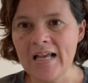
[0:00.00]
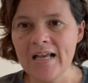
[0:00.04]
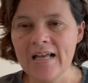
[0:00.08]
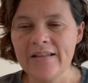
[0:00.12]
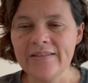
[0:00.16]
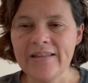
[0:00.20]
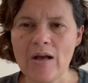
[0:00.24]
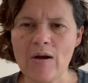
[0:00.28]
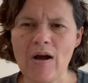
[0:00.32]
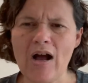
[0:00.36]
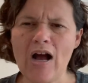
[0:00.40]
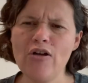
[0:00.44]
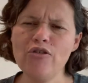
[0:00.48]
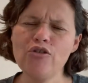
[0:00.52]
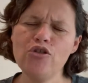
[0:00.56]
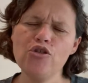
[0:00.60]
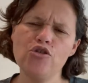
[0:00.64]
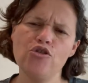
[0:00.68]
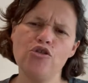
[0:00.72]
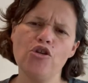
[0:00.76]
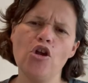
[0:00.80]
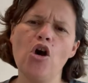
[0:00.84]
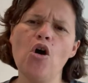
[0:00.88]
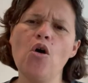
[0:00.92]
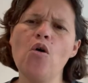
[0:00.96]
Now, how do you
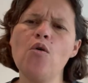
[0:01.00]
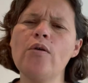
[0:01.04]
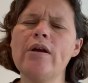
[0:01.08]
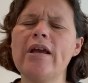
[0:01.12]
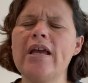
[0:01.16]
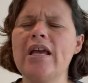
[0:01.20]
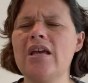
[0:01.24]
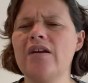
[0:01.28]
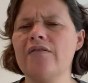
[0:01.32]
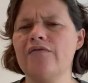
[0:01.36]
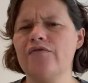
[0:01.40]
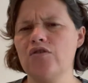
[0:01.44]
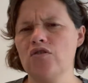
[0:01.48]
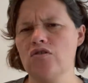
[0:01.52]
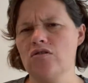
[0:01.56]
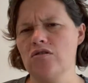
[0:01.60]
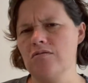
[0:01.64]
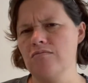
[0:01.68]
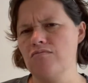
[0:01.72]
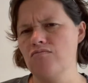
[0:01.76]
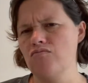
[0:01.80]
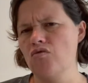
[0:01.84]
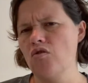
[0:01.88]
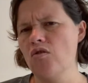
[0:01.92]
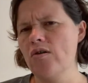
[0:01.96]
know if you're
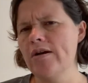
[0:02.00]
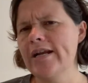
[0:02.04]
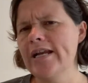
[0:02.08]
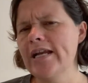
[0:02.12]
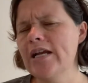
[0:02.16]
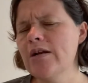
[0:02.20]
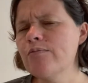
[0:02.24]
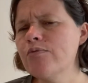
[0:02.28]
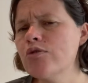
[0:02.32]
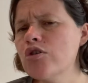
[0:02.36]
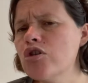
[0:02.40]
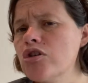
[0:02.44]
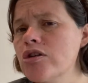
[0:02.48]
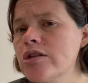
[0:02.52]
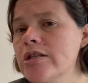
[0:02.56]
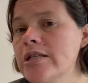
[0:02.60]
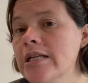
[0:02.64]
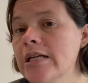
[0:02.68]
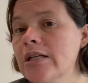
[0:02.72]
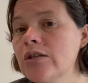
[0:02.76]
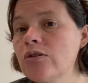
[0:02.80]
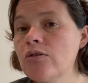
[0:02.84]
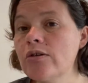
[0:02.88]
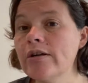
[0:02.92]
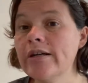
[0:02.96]
a morning
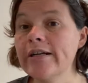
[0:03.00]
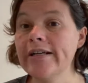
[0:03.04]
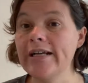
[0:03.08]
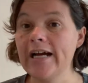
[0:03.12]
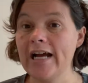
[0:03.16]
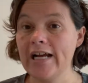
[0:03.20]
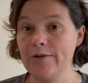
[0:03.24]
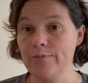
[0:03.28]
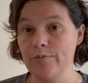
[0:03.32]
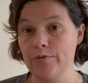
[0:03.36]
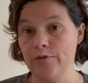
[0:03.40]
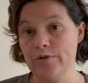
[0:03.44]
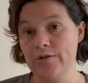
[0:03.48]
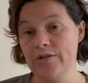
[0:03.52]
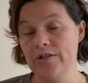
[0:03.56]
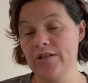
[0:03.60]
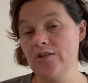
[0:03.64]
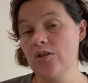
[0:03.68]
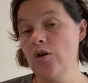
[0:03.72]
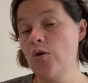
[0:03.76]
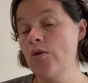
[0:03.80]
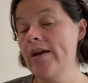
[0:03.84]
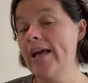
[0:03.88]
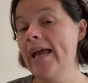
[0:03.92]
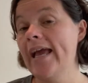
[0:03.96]
person or a night person?
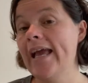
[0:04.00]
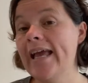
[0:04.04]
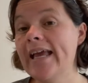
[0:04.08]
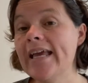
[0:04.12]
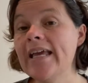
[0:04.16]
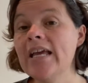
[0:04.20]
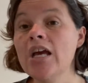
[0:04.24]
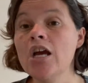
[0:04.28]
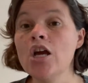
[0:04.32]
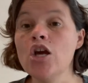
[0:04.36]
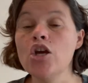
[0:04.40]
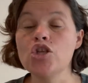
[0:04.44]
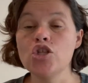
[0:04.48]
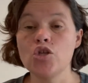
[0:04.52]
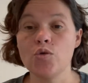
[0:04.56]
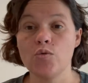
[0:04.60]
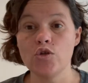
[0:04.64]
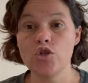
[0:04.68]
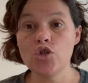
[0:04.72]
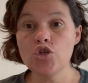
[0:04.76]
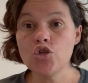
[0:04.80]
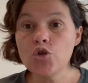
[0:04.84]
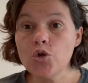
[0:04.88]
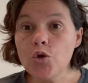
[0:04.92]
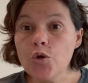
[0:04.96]
Okay, so
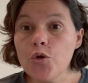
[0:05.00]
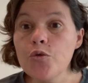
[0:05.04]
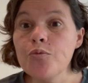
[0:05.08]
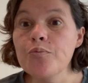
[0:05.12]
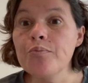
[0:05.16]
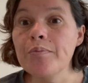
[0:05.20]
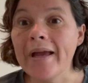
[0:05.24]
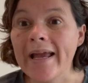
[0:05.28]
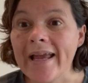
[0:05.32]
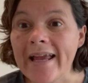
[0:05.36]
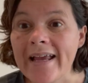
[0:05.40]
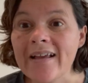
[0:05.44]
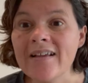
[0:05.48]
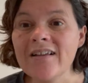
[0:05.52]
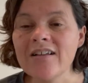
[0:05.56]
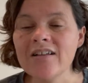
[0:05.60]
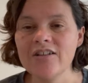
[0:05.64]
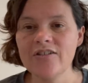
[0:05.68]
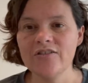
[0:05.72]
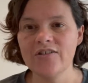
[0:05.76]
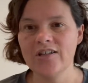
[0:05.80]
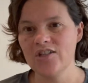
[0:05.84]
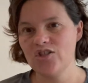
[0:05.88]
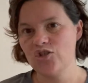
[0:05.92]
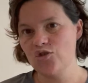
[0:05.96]

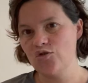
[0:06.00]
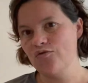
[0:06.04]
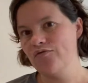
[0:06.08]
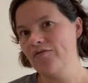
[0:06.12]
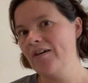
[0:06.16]
assuming that you've